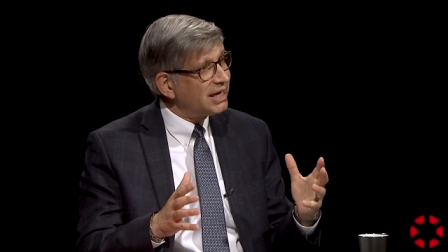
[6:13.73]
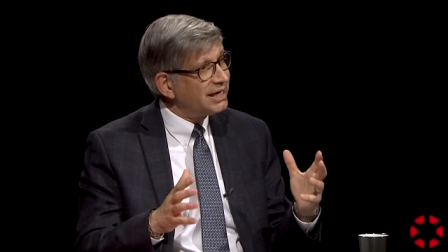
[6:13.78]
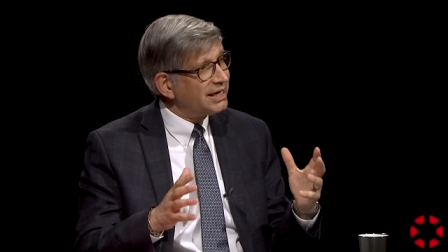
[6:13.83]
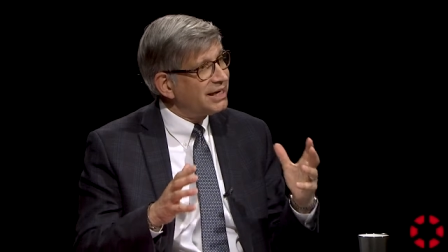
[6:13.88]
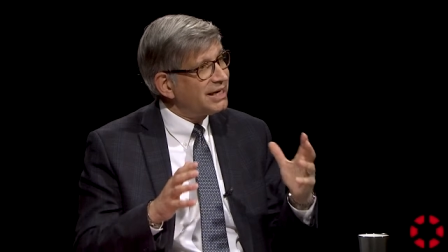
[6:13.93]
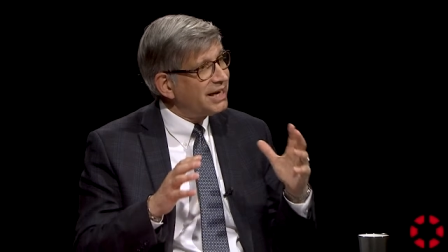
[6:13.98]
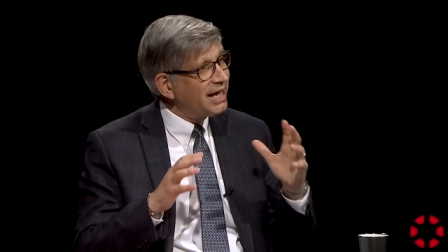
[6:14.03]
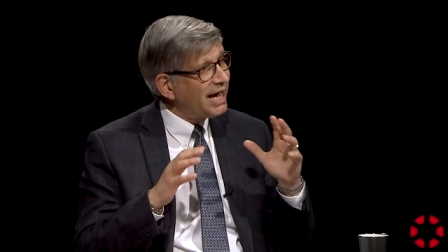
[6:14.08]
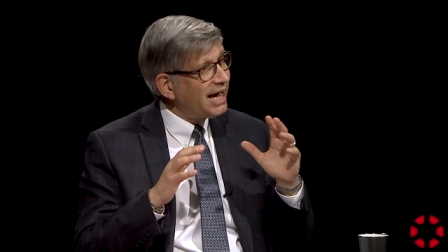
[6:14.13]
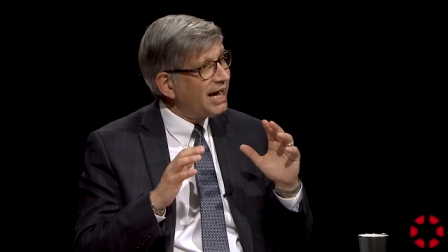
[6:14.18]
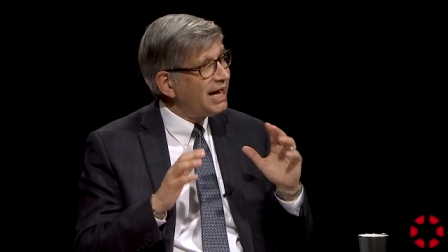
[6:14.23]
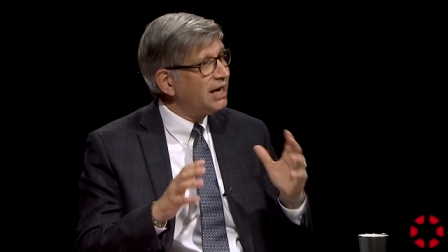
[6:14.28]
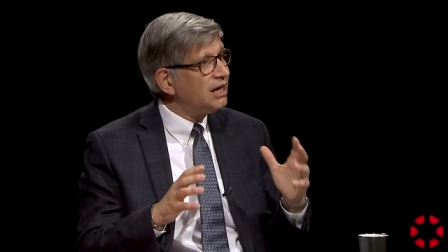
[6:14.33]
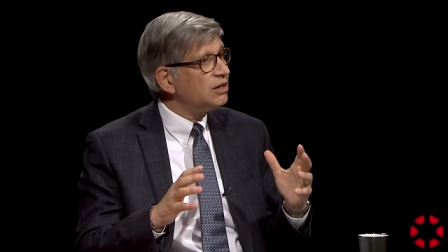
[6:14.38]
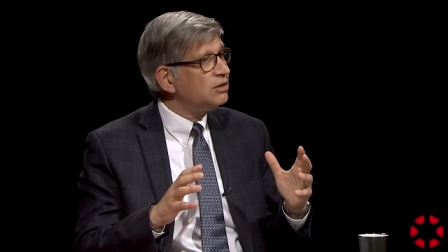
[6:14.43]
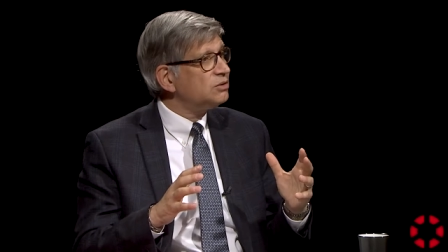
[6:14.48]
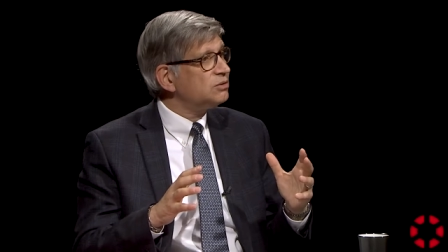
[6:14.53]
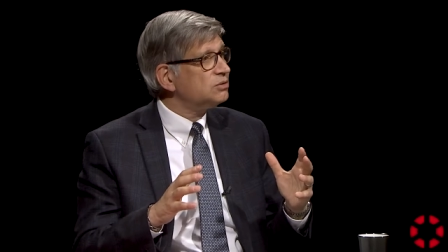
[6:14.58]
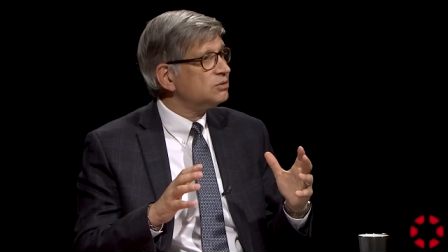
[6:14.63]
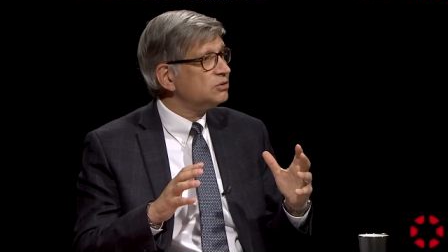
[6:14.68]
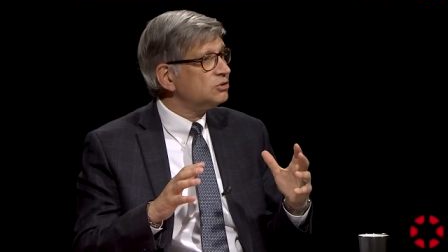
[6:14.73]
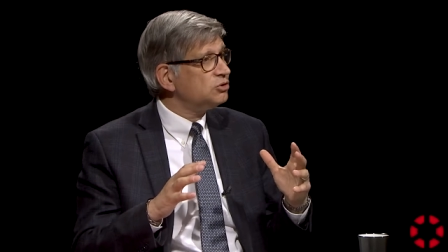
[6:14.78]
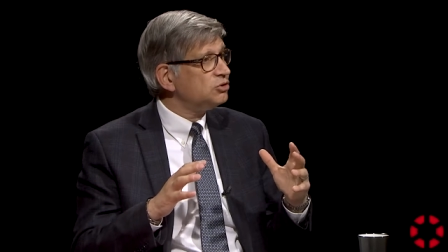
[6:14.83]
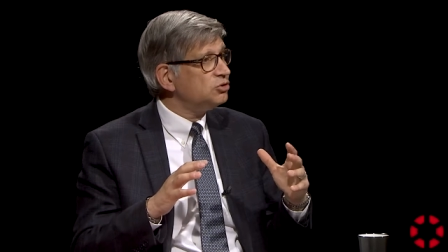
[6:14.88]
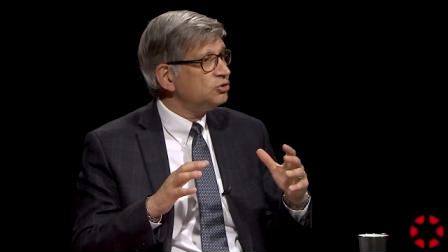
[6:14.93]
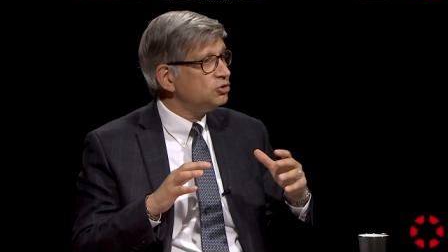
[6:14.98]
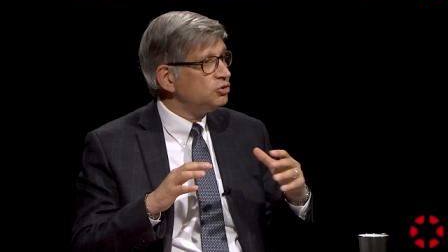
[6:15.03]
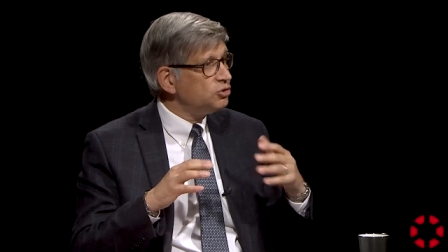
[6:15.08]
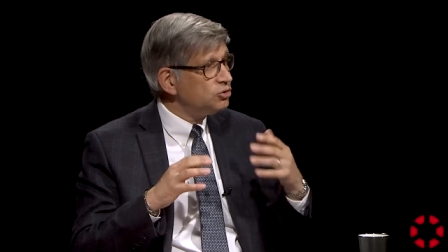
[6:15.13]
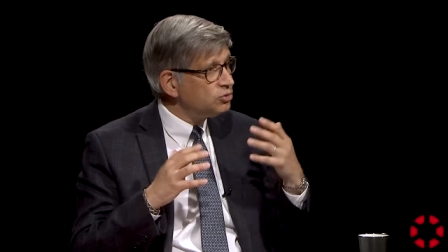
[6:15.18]
and, and how
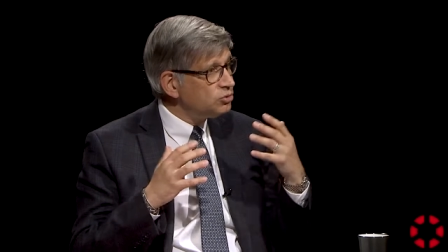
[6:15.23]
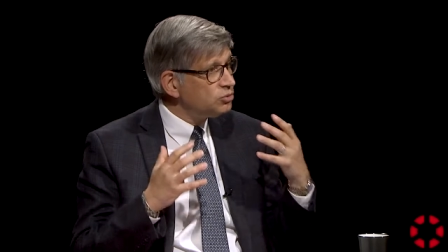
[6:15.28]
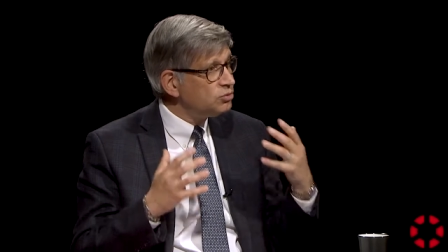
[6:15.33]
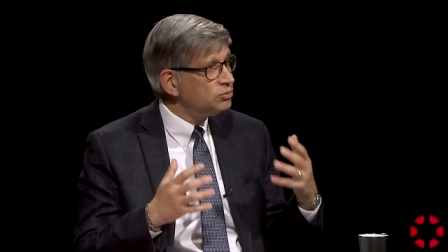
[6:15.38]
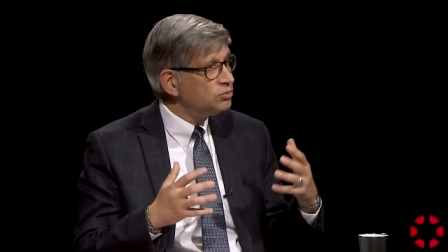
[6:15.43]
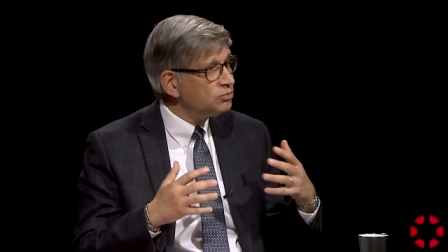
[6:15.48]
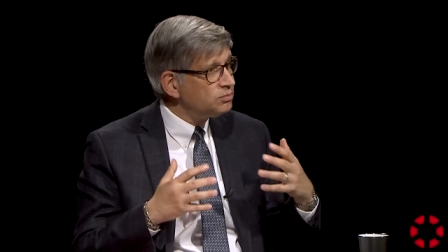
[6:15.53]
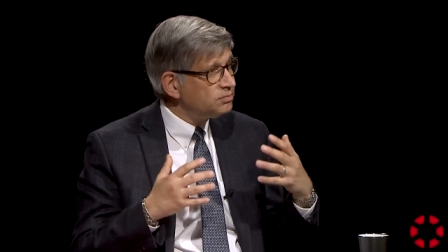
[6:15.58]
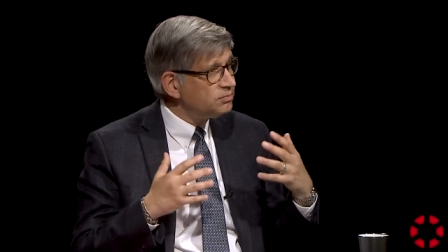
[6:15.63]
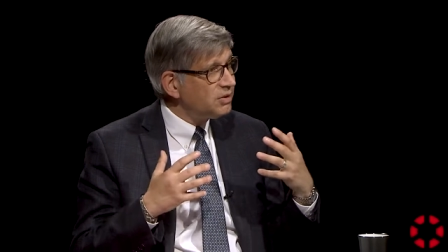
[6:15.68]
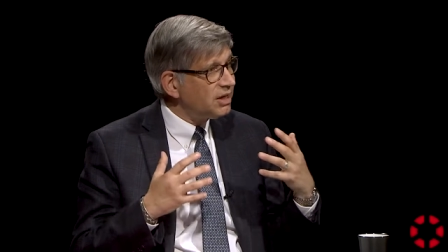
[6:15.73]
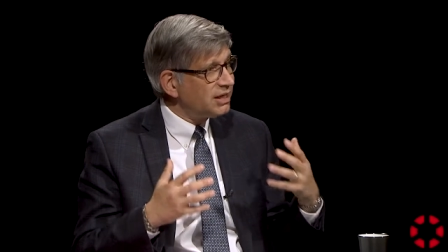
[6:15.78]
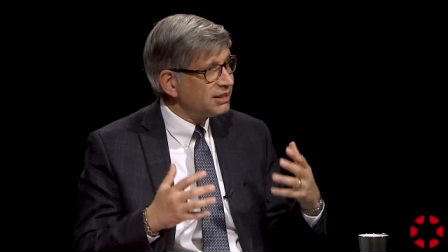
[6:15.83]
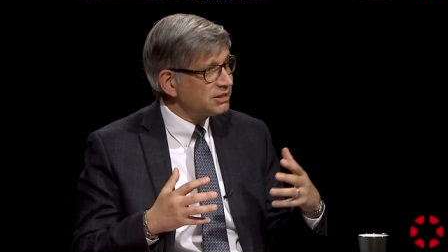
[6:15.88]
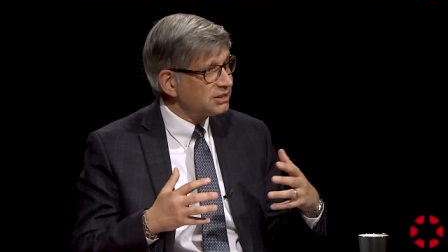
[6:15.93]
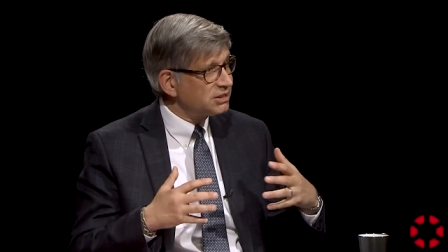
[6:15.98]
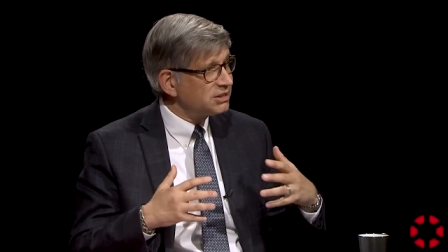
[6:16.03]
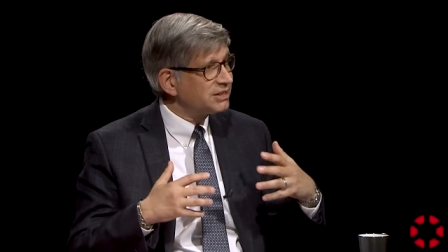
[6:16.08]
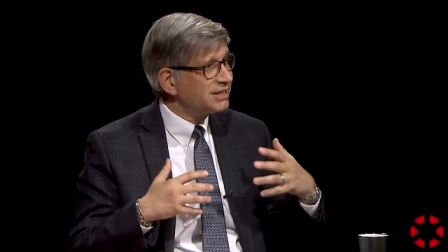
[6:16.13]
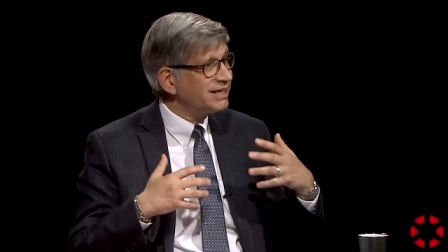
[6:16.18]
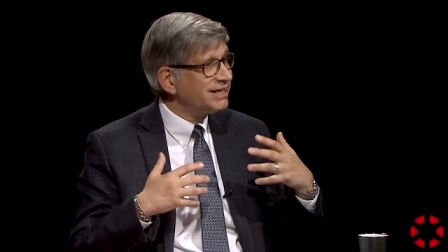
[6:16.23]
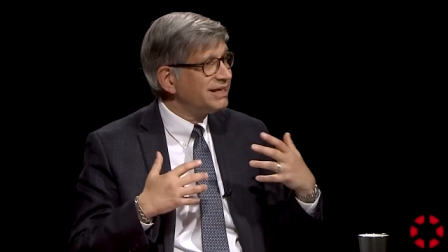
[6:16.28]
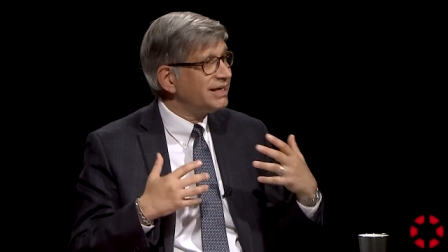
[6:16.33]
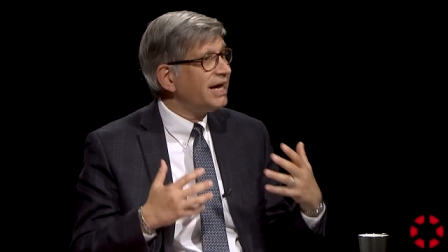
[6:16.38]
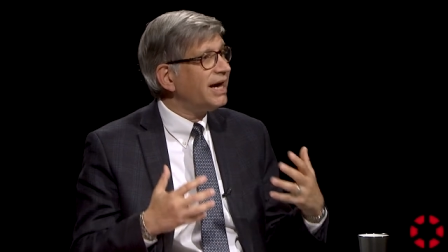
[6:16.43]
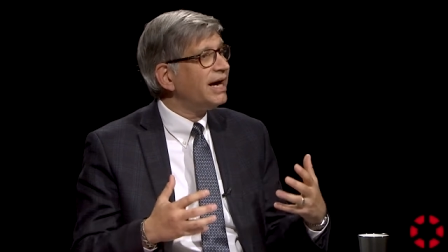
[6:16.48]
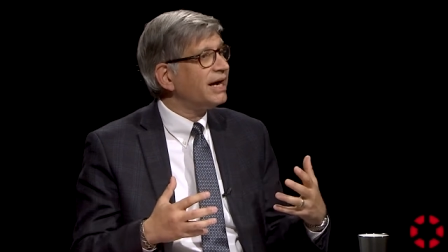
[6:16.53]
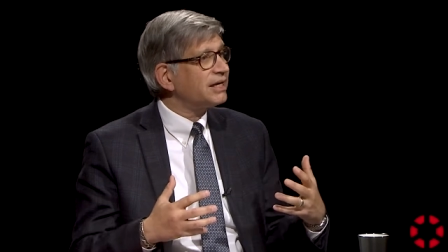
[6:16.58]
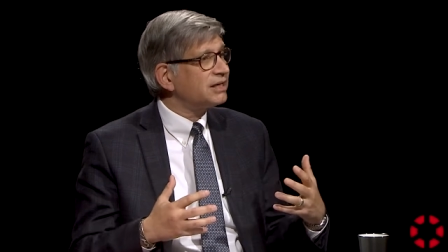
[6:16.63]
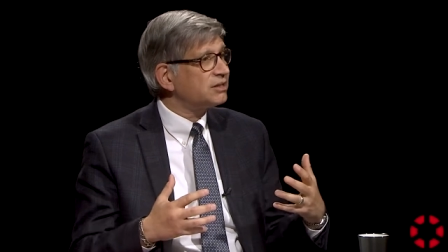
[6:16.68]
you must
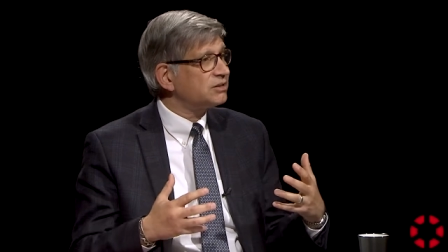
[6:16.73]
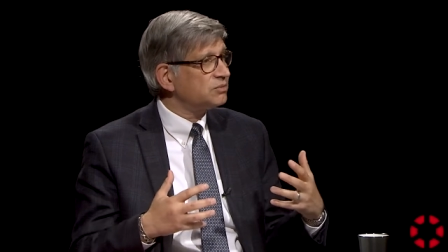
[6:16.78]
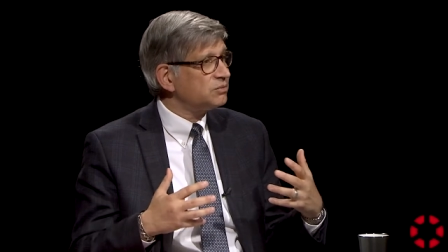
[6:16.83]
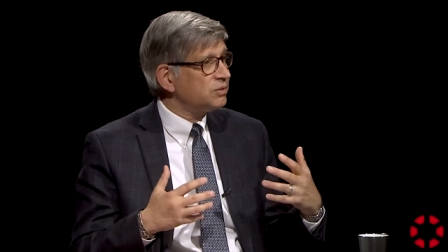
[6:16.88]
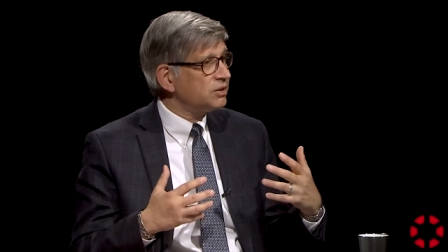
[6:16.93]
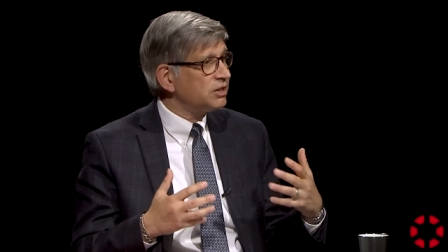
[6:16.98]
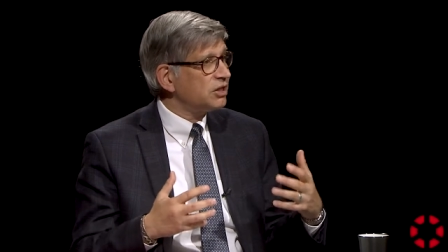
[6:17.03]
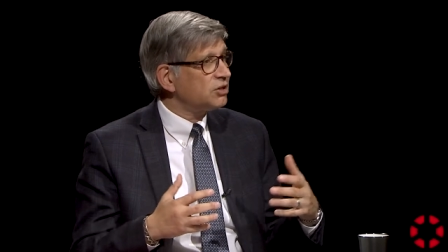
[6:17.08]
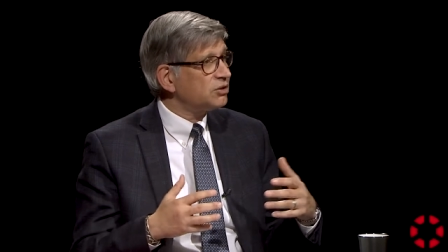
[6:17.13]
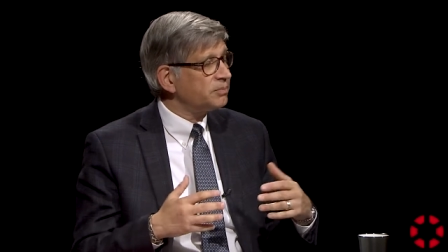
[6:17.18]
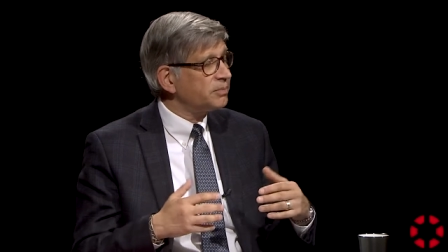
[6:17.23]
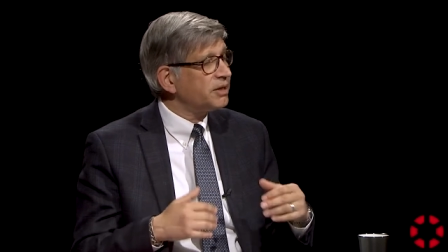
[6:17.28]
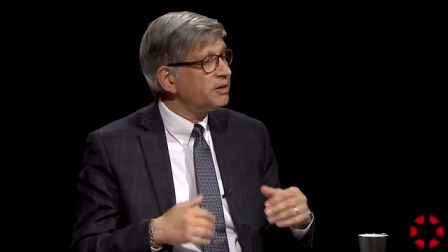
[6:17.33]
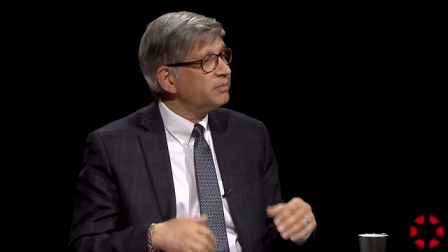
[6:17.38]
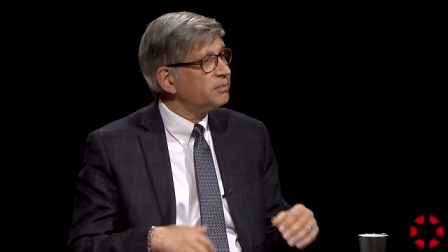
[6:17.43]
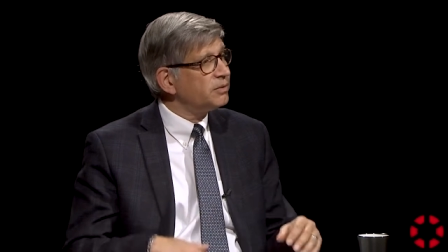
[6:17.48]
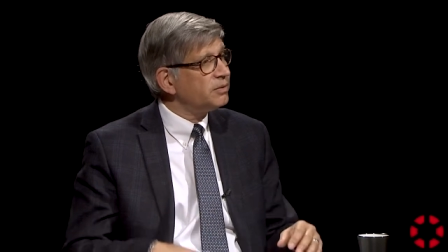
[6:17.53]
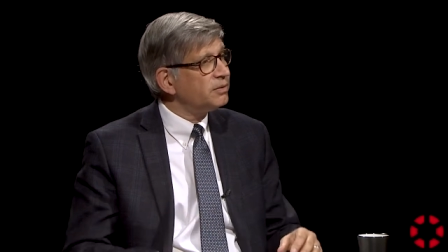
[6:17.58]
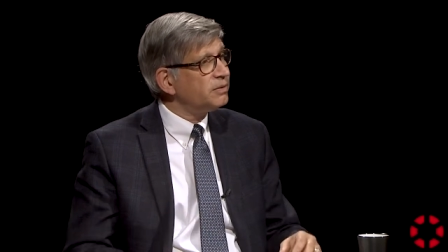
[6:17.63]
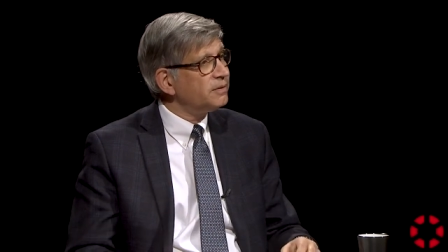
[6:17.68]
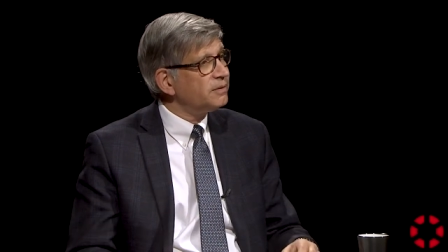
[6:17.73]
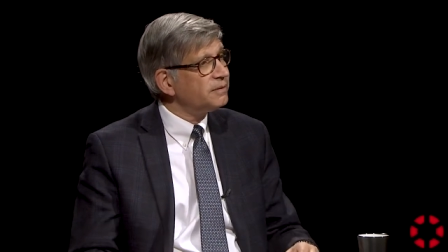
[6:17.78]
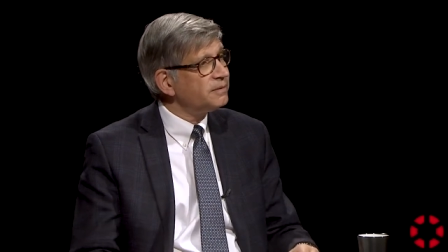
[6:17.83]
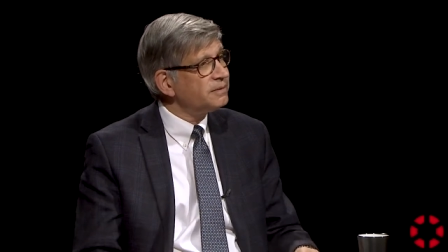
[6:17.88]
connect with other people?